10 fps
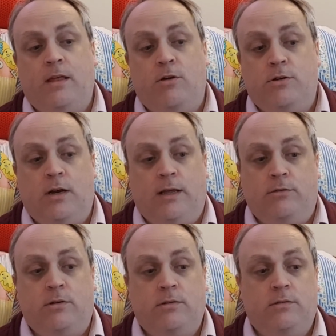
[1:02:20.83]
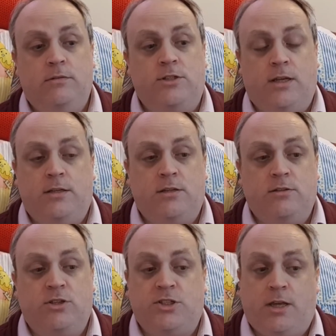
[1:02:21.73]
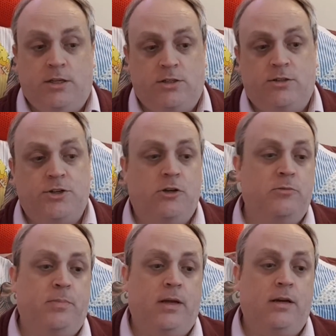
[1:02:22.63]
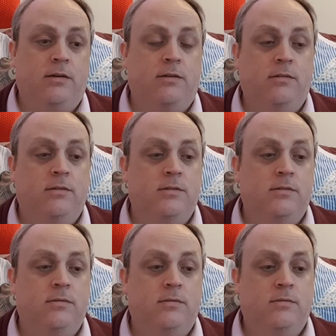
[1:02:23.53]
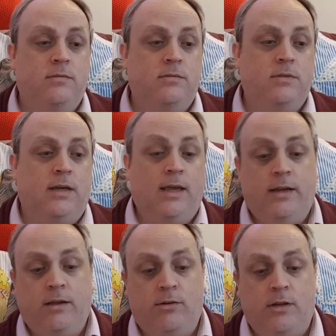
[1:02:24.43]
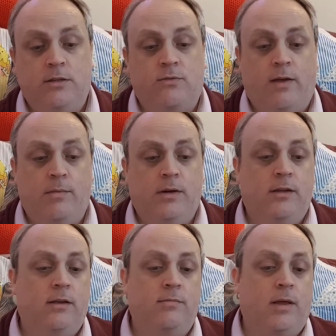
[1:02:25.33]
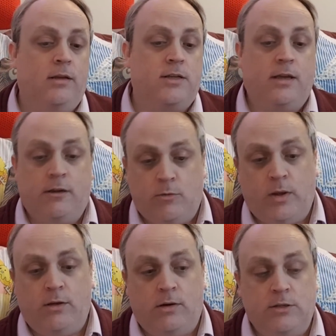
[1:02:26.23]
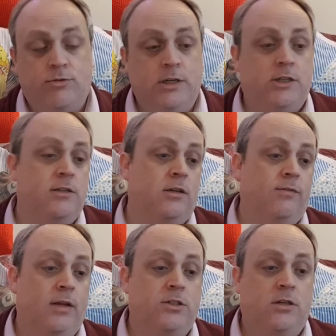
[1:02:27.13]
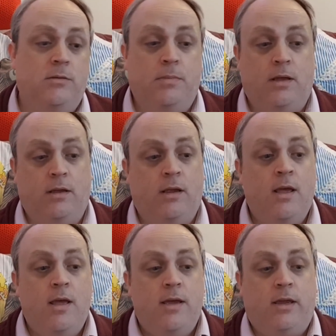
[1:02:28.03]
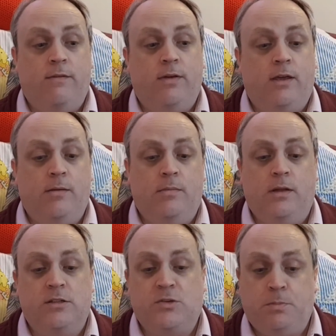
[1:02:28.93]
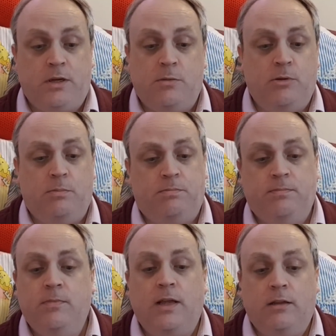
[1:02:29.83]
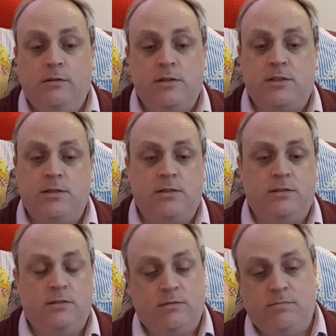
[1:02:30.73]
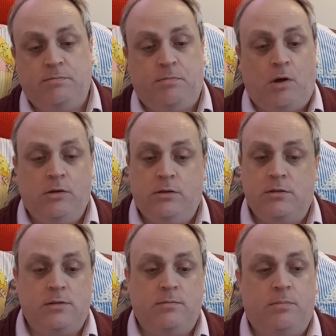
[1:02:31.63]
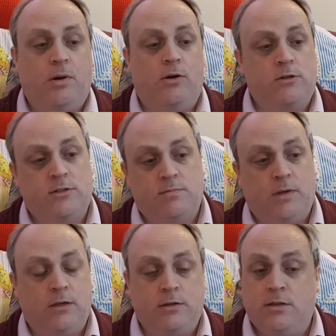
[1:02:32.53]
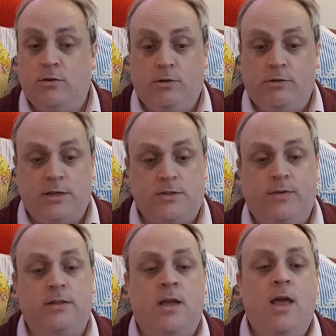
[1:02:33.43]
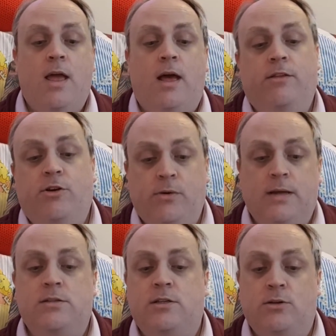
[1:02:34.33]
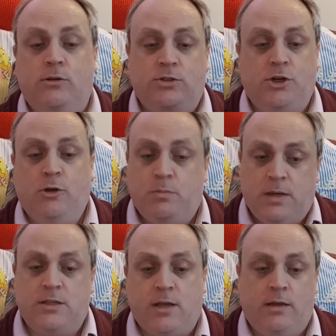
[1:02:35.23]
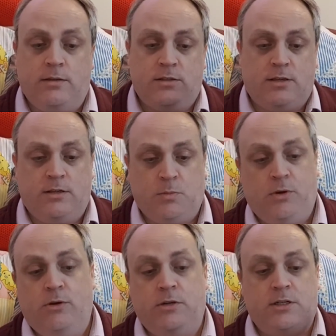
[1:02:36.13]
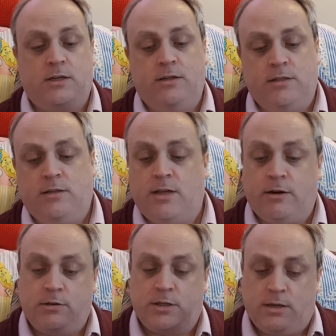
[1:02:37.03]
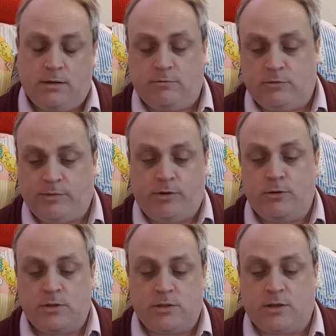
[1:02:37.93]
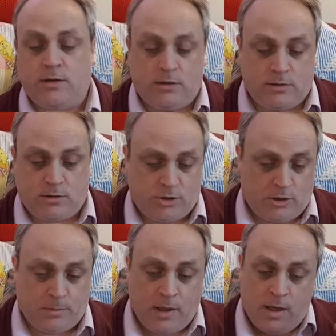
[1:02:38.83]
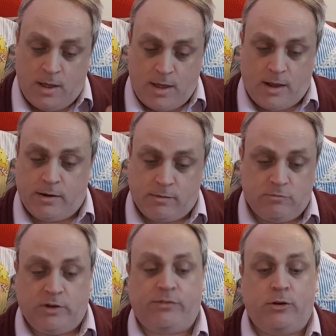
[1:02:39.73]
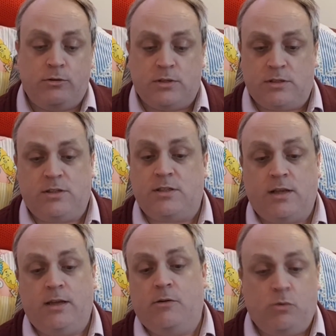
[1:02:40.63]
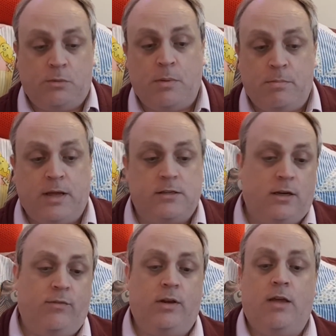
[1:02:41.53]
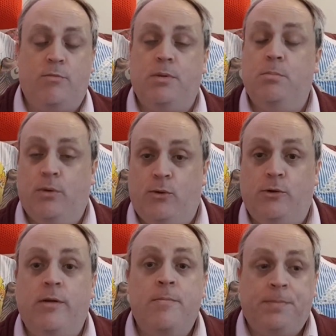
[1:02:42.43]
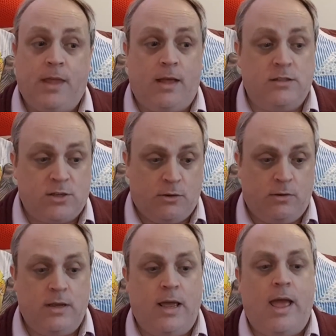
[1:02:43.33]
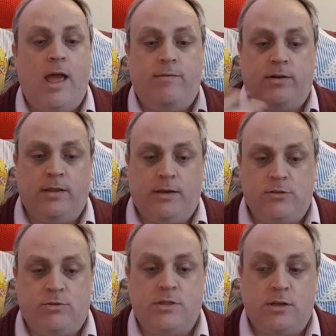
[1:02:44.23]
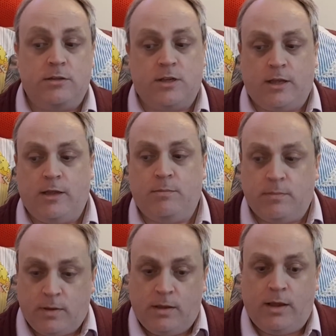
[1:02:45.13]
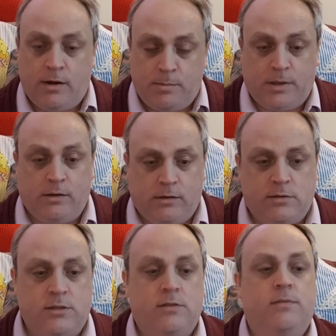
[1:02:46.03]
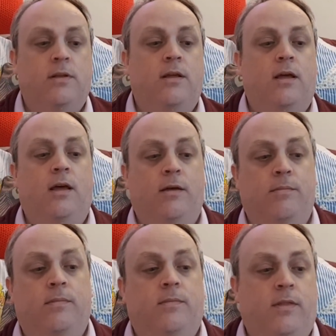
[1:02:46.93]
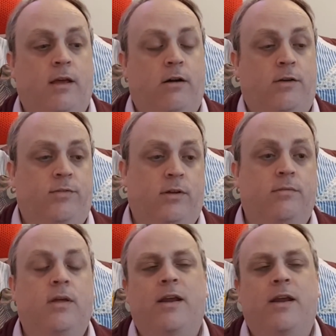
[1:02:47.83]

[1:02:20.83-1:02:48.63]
God allowed Satan to test Job by killing all his family, by taking away all his riches, and eventually by giving him unspeakable illnesses and boils and pox marks and all the rest of it. And throughout it all, Job maintains his purity and his integrity and refuses to curse Job and refuses to say it would have been better if he'd never been born. And so everything is returned to him in abundance thereafter.